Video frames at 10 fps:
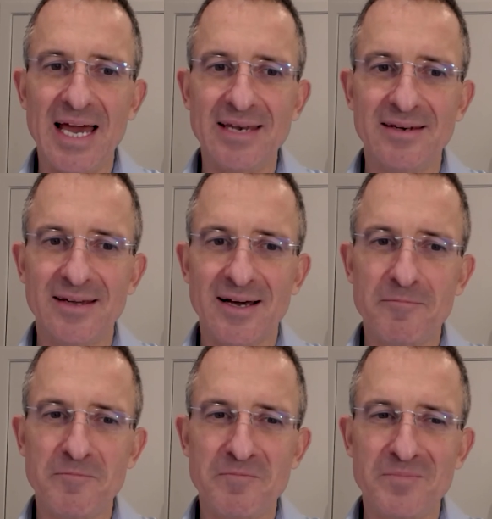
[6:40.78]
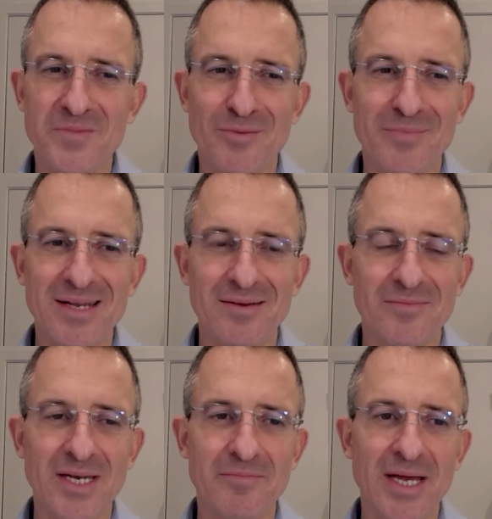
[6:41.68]
and um, you know, many,
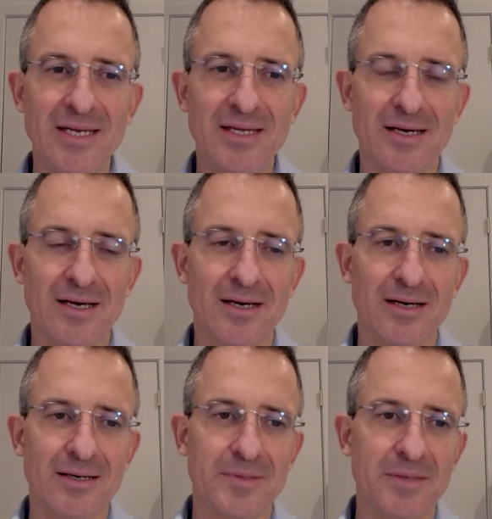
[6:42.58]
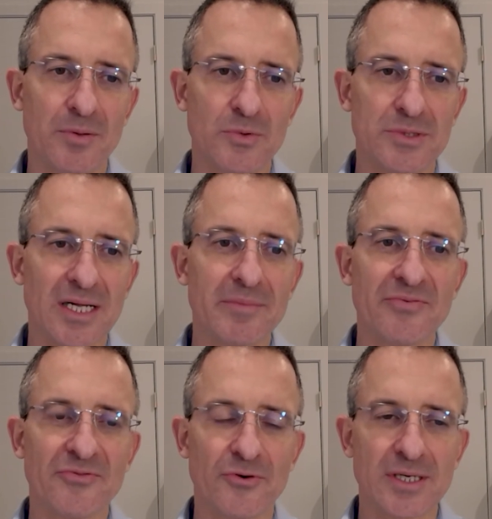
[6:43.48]
many, many uh, people would tell
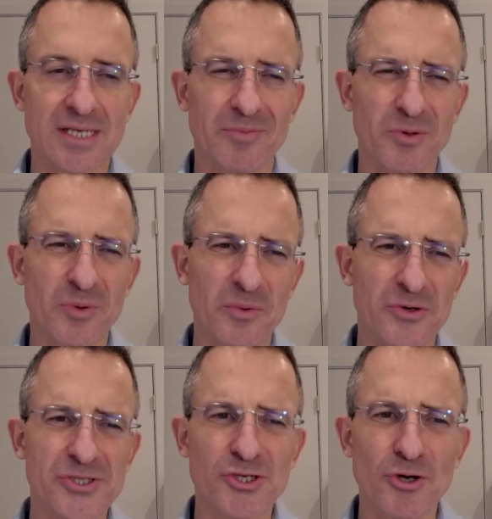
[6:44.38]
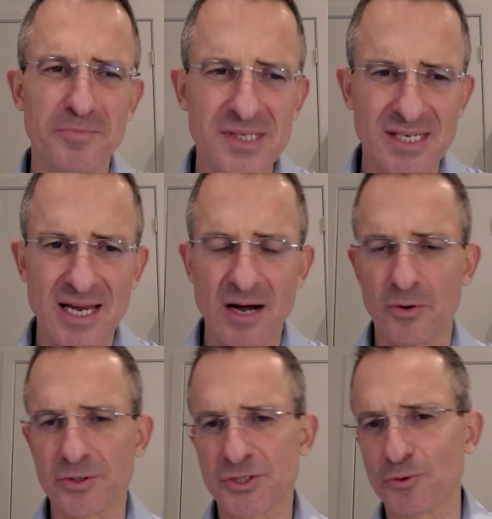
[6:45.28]
me, for example, well, we're so busy
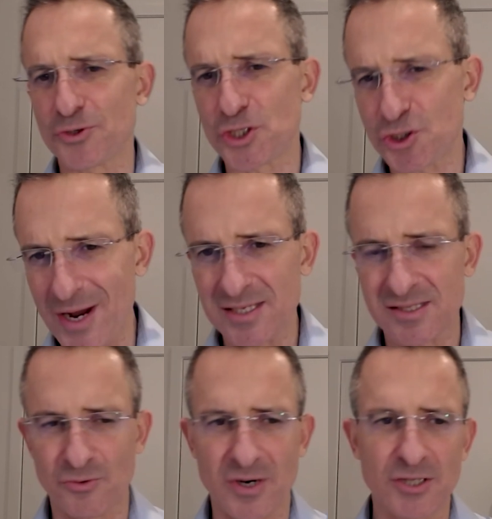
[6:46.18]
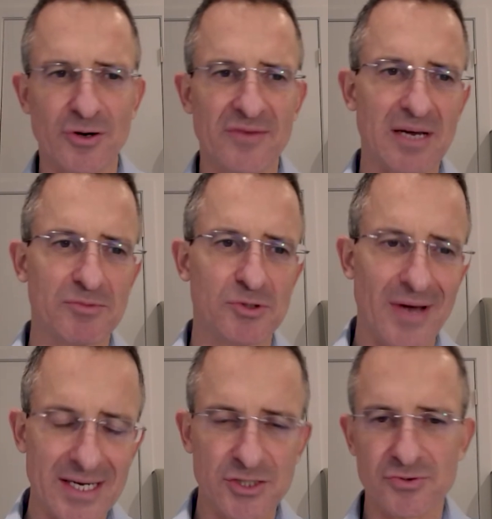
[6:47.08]
now, or we're so stressed, or I don't have time
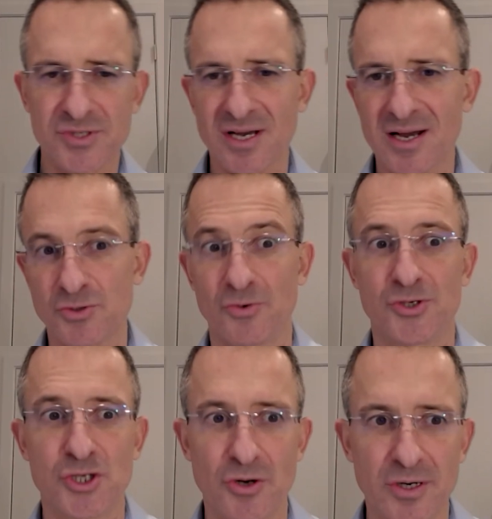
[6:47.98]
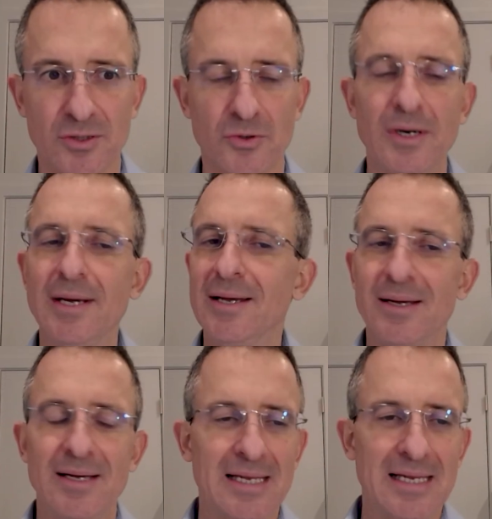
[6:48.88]
to exercise or journal.
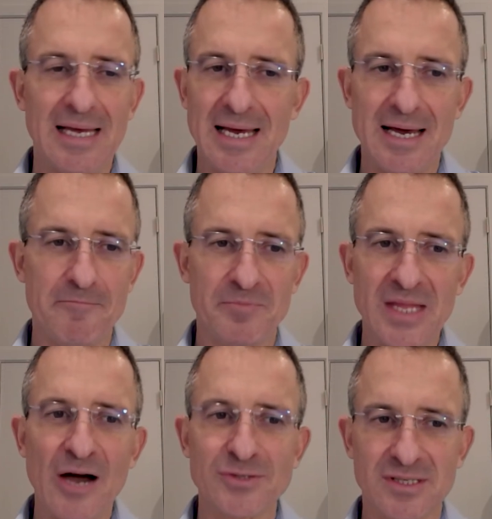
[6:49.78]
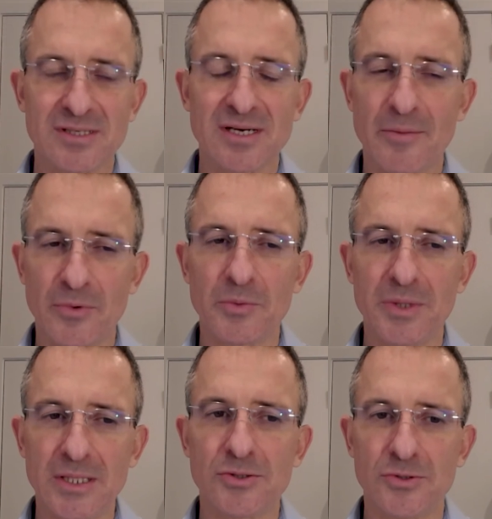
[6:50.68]
Um, now is the time
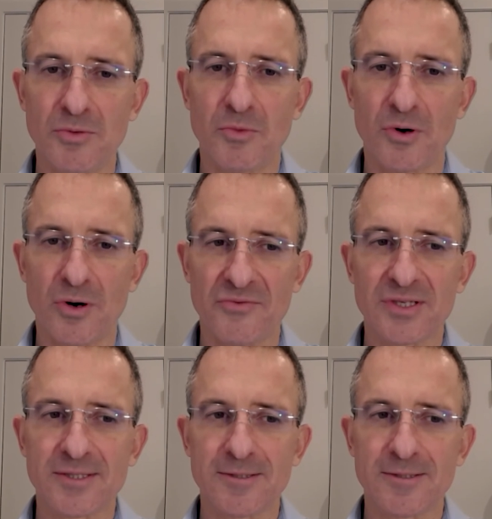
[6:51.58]
when we need to do more of